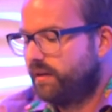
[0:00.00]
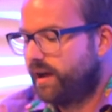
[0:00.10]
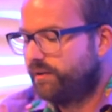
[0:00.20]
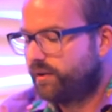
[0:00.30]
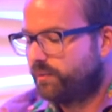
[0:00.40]

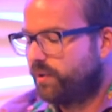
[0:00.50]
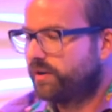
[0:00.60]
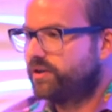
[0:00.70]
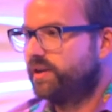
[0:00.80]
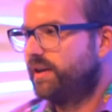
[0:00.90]
and you can
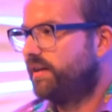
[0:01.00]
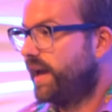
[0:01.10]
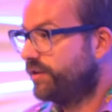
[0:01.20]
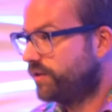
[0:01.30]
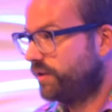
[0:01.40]
watch it in
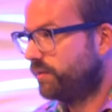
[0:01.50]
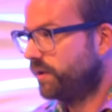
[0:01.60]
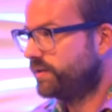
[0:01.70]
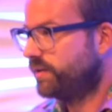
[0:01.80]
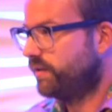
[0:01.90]
HD
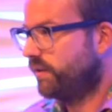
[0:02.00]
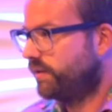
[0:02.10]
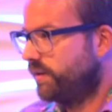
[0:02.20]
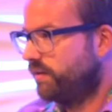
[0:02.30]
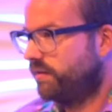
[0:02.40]
quality on
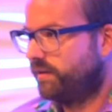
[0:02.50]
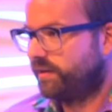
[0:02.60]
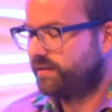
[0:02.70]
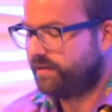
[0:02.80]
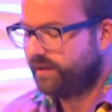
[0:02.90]
your on
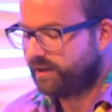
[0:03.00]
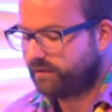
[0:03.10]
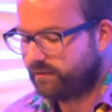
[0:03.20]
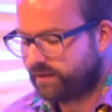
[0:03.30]
your TV.